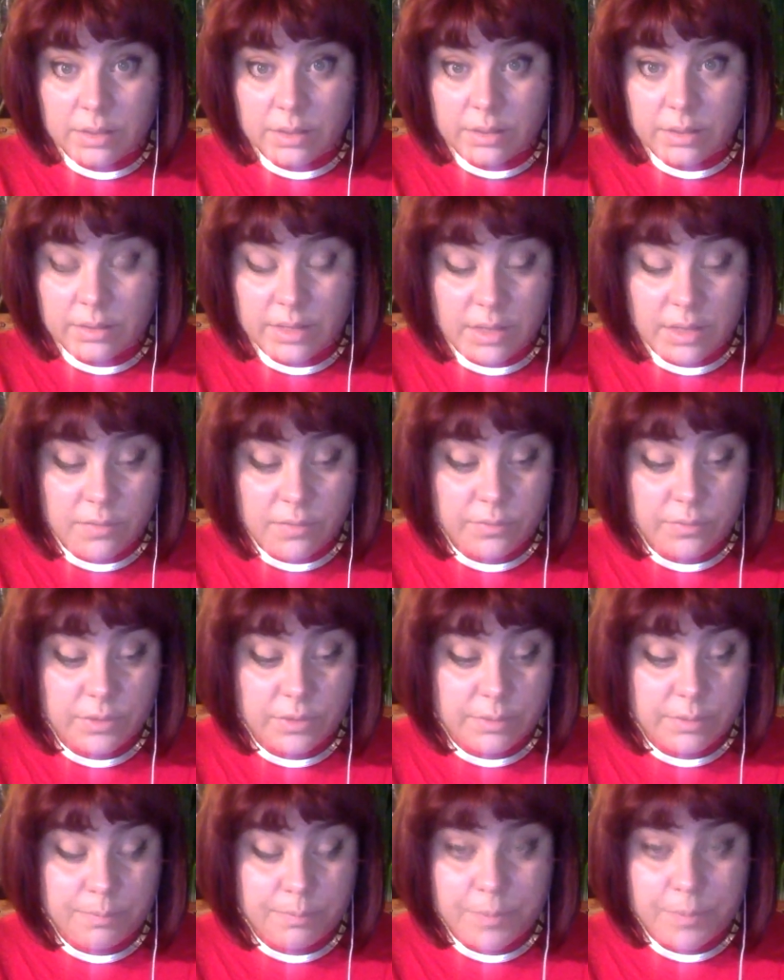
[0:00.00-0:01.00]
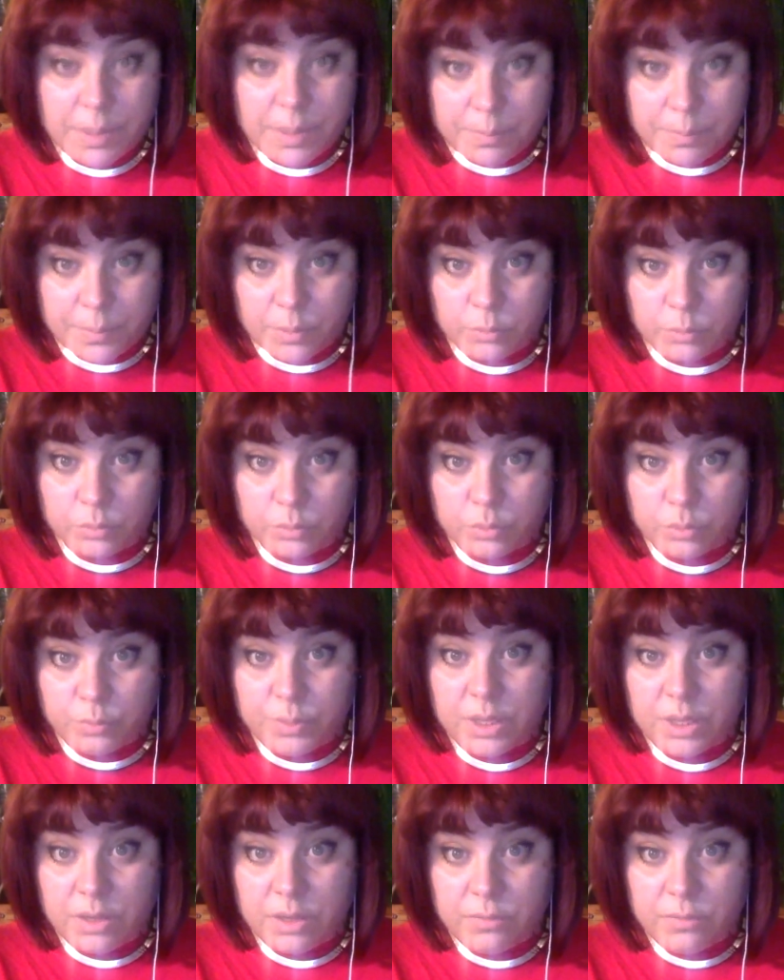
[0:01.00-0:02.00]
the people to
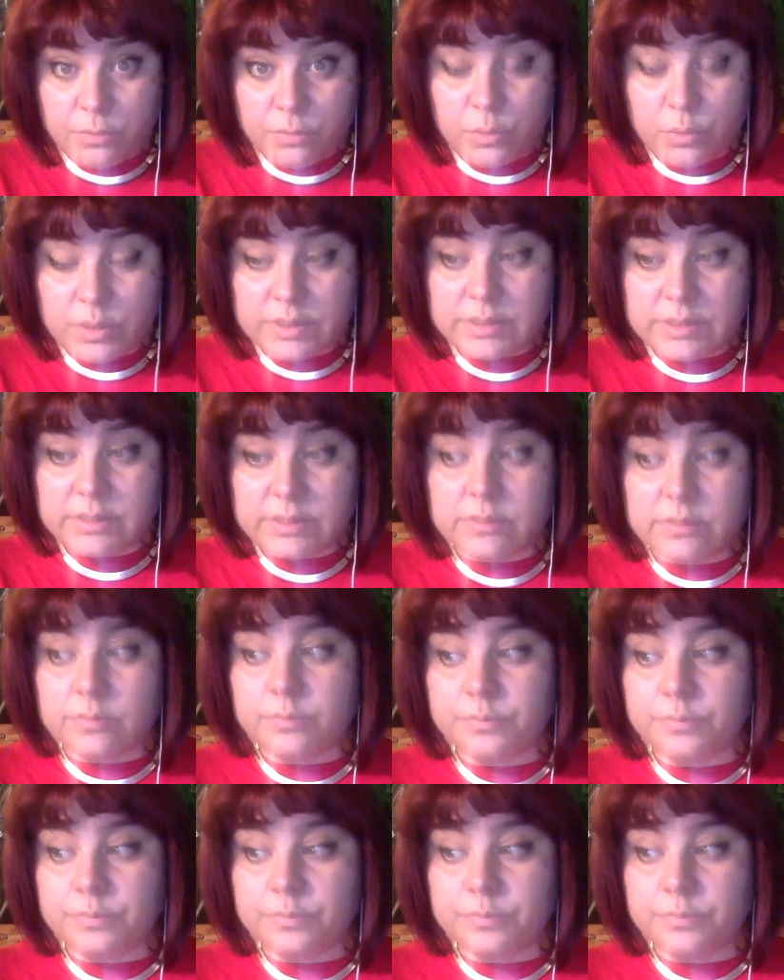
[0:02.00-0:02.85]
be influenced